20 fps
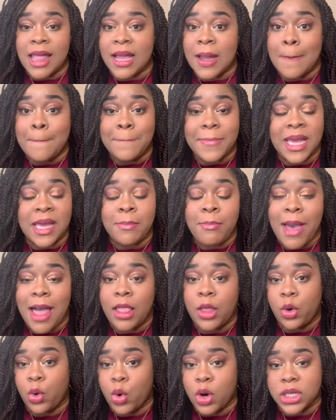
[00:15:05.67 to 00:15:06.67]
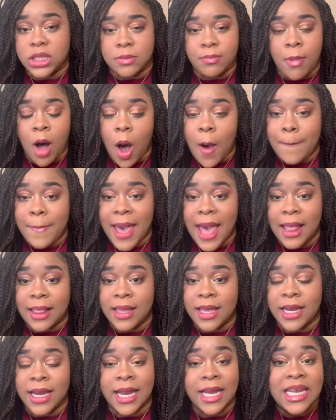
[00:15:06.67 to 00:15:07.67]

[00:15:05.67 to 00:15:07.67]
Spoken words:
like a big palette or a small palette,